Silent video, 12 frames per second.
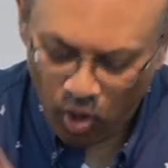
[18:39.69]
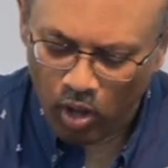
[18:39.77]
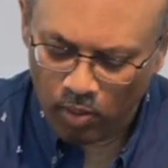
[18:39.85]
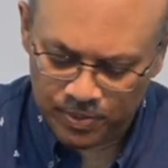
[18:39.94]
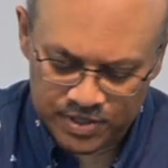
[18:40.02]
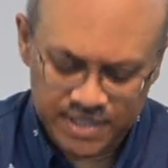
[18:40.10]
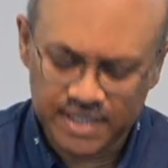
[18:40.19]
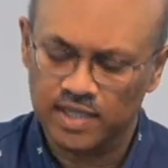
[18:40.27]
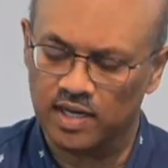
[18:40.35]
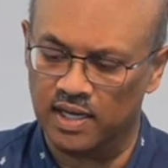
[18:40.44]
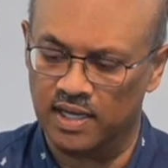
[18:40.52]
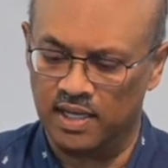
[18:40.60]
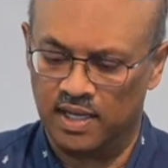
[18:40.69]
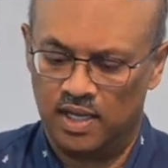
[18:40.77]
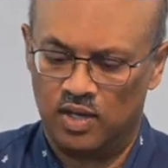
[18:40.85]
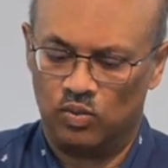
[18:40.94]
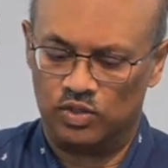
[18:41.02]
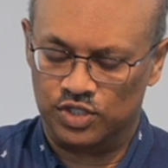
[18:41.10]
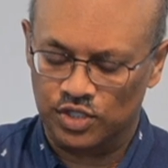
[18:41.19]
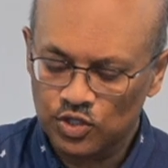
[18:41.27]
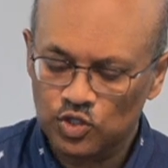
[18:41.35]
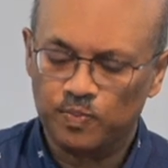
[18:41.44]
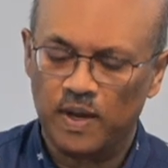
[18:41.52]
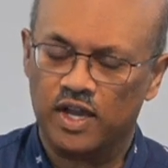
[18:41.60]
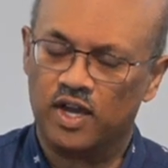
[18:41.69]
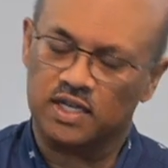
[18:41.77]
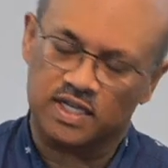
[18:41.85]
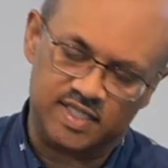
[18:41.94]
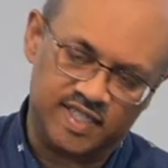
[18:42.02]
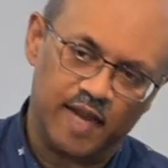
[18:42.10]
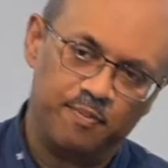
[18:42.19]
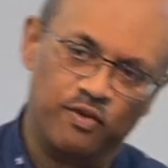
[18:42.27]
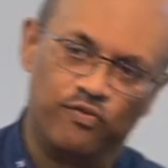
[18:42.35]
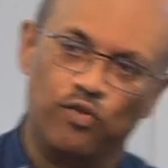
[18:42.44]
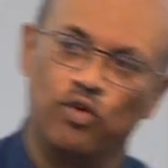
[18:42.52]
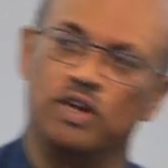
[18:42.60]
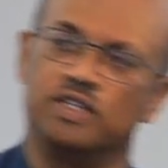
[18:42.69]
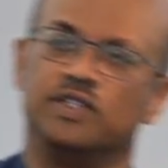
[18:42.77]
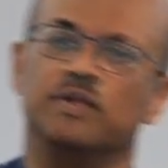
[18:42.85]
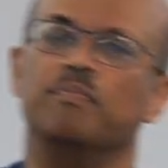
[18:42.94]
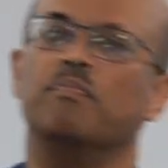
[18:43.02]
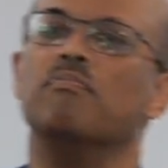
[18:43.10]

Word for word: Paul, particularly, was used by God to set before us the